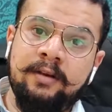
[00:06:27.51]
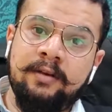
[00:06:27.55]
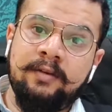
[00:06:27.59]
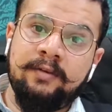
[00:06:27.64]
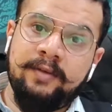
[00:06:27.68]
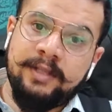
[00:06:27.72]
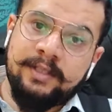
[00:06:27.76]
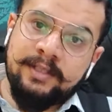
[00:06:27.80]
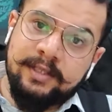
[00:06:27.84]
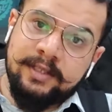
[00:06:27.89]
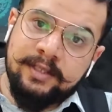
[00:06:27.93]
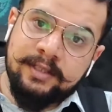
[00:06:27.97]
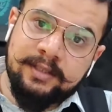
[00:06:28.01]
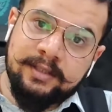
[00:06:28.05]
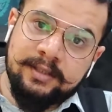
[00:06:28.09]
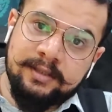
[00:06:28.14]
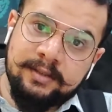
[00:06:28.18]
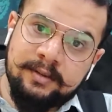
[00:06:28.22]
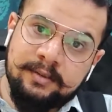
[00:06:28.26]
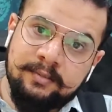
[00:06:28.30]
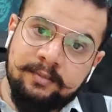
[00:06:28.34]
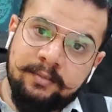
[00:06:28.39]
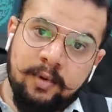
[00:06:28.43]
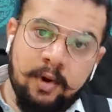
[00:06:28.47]
which
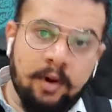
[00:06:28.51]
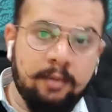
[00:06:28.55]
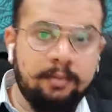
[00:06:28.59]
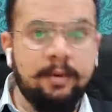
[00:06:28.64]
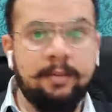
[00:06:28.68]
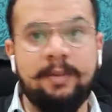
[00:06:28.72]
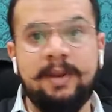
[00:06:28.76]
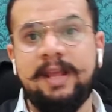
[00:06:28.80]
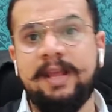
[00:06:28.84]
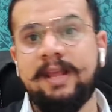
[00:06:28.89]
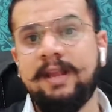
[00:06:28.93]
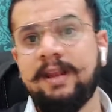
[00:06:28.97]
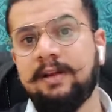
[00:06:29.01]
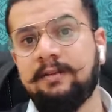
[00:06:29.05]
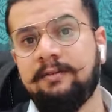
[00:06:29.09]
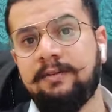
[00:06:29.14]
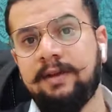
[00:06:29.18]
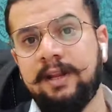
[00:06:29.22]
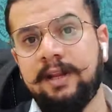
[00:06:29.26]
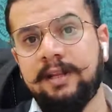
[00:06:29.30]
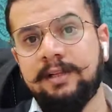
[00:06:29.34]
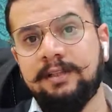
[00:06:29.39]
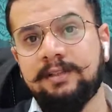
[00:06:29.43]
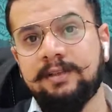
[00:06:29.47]
is probably in a
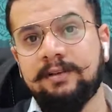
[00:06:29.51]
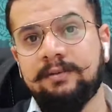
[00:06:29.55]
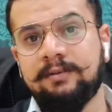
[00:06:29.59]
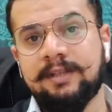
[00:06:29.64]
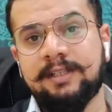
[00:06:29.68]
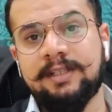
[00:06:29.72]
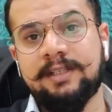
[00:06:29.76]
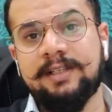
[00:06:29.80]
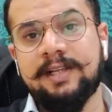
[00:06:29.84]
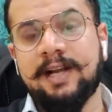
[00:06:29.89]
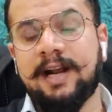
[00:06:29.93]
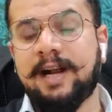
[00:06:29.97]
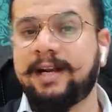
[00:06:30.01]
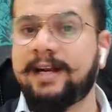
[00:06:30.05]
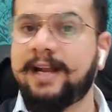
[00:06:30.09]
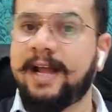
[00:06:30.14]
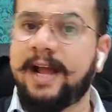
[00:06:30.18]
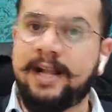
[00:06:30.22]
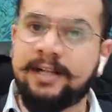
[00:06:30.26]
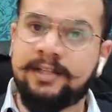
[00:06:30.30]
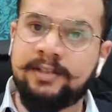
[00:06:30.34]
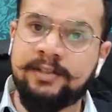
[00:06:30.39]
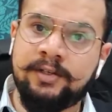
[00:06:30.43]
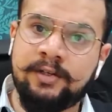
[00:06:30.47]
village, which is
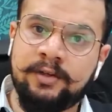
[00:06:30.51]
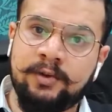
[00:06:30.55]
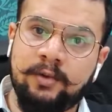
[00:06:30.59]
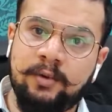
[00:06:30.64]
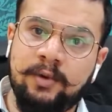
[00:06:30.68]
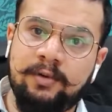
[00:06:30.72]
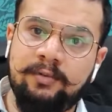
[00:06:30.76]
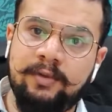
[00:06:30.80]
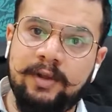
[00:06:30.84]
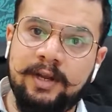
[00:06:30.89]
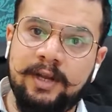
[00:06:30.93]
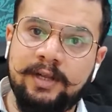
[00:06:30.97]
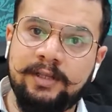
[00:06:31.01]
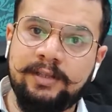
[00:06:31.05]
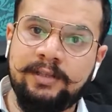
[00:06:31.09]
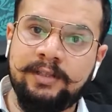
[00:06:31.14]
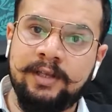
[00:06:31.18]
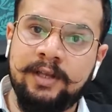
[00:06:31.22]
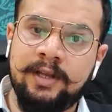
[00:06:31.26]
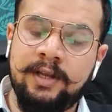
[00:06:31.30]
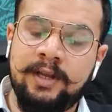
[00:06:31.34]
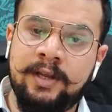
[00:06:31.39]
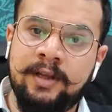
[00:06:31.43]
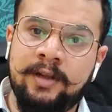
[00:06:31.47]
attached to a village,